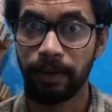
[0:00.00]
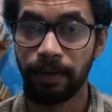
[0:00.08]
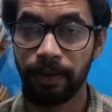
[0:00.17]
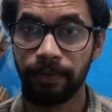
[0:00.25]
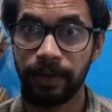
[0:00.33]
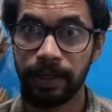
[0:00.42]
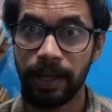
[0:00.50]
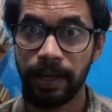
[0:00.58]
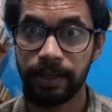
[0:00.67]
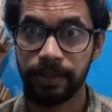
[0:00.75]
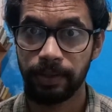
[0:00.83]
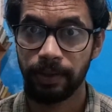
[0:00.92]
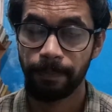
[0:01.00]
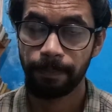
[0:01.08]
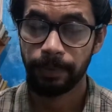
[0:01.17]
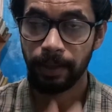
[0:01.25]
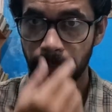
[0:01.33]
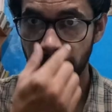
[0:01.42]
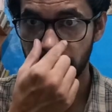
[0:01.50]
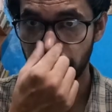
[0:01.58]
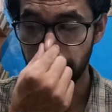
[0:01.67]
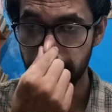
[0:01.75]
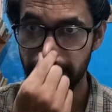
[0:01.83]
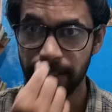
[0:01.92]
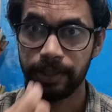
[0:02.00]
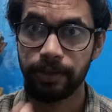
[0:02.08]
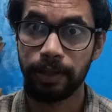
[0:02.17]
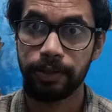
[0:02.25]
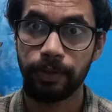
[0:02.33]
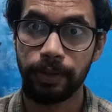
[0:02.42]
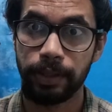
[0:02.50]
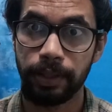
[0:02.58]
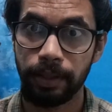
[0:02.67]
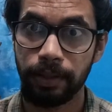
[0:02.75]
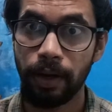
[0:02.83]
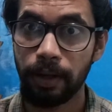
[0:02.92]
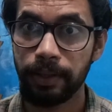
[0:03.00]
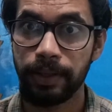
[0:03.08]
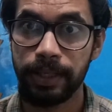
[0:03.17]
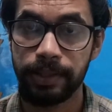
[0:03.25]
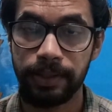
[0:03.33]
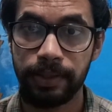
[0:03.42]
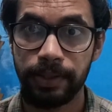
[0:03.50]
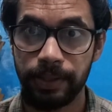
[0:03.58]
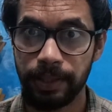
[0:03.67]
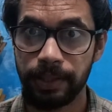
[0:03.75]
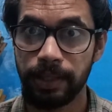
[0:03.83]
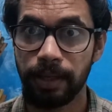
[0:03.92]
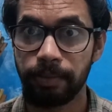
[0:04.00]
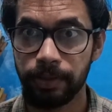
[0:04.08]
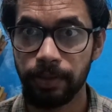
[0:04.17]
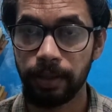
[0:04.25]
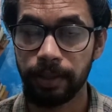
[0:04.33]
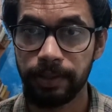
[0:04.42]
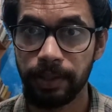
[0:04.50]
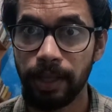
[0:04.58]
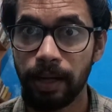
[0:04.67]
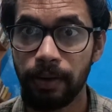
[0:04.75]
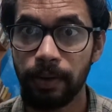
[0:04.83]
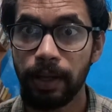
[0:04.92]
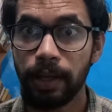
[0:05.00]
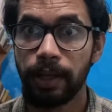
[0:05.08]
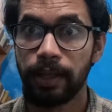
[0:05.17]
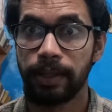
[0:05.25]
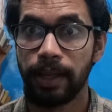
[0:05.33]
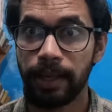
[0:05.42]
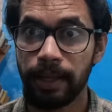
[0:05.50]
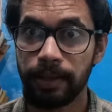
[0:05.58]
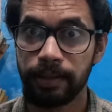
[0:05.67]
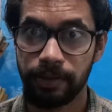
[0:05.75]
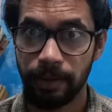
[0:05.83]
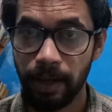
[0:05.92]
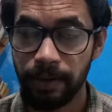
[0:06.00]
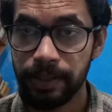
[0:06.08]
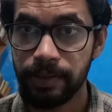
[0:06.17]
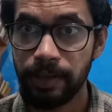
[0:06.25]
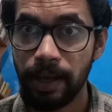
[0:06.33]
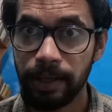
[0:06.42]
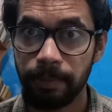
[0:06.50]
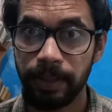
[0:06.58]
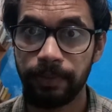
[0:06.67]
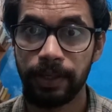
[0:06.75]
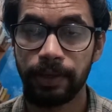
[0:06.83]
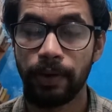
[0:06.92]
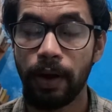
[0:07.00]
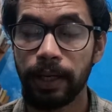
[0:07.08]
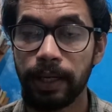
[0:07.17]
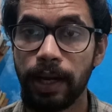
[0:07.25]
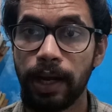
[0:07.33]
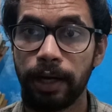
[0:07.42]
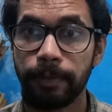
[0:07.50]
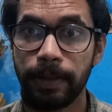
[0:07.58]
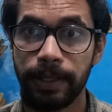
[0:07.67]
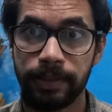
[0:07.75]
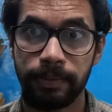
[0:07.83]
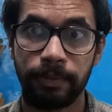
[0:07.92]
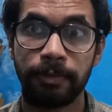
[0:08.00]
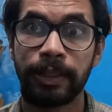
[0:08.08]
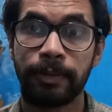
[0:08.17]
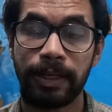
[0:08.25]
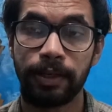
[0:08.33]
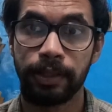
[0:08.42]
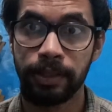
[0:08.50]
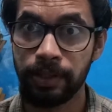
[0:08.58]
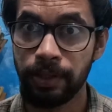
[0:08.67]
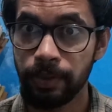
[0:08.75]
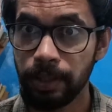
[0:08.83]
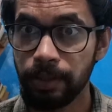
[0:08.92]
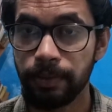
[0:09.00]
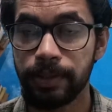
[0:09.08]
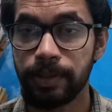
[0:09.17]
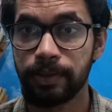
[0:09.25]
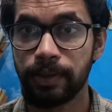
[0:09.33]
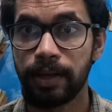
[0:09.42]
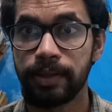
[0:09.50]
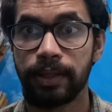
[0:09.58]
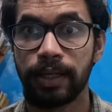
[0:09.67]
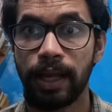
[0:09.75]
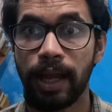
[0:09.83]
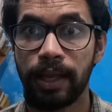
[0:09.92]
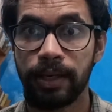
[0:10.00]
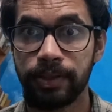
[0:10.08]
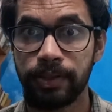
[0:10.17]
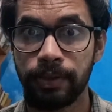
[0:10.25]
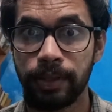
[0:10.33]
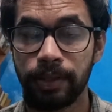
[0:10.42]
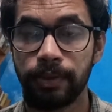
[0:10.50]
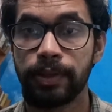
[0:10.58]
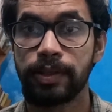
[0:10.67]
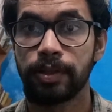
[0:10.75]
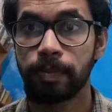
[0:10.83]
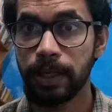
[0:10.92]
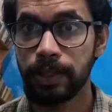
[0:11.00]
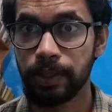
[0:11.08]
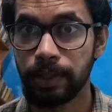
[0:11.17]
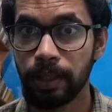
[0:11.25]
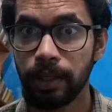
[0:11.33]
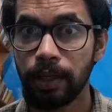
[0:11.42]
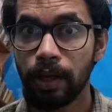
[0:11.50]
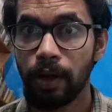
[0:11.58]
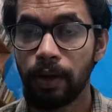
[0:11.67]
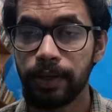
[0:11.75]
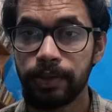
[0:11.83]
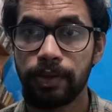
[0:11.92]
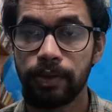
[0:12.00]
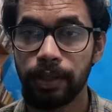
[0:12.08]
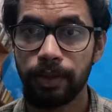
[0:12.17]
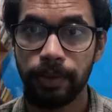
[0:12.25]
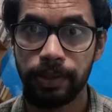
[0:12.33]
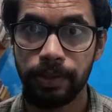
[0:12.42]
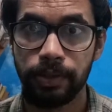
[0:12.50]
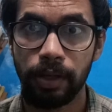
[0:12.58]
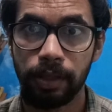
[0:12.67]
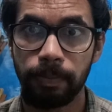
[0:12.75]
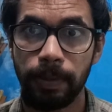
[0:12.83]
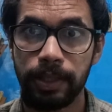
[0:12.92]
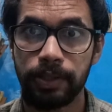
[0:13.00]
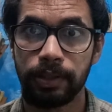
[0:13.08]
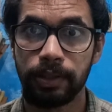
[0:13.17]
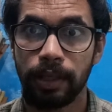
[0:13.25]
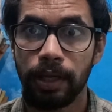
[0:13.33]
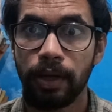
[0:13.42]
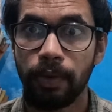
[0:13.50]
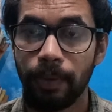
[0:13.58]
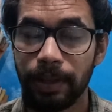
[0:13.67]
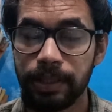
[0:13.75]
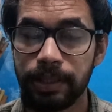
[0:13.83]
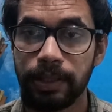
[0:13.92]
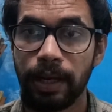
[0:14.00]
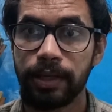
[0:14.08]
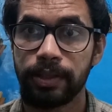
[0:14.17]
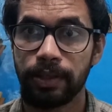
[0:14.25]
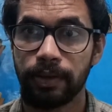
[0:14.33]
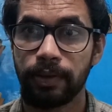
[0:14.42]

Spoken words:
if he dies? Because he's also a doctor, he's a surgeon, his name is Dr. Sadao. So now he's stuck in between a rock and a hard place between his duty towards his country and his duty towards his patient, or his duty towards his occupation, which is larger,